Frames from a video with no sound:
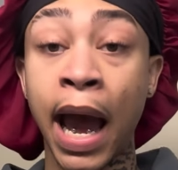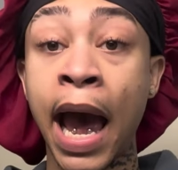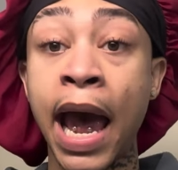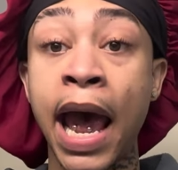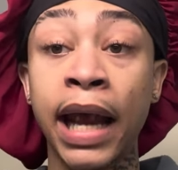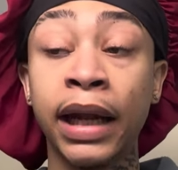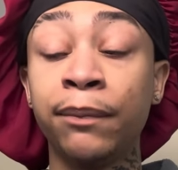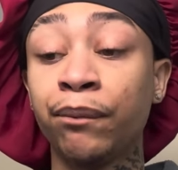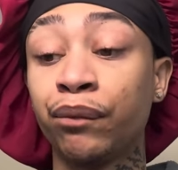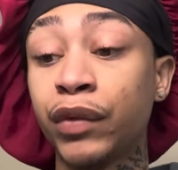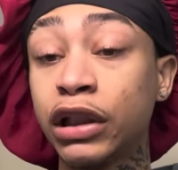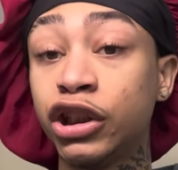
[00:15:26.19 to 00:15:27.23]
I had
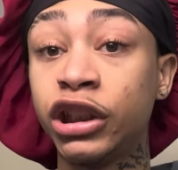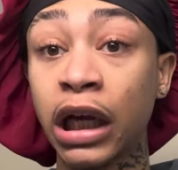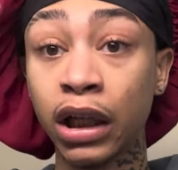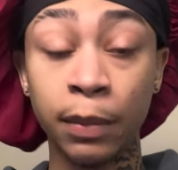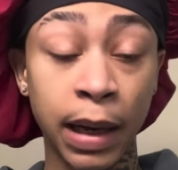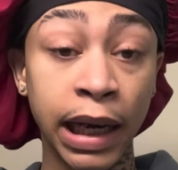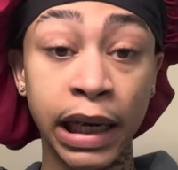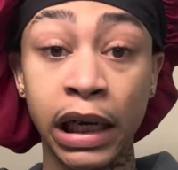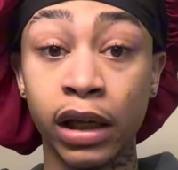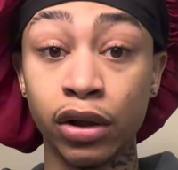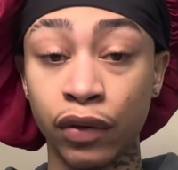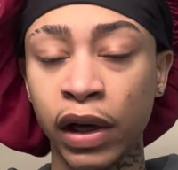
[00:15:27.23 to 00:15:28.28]
gel on my
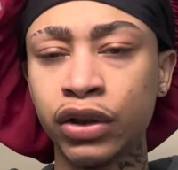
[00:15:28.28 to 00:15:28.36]
hands, right?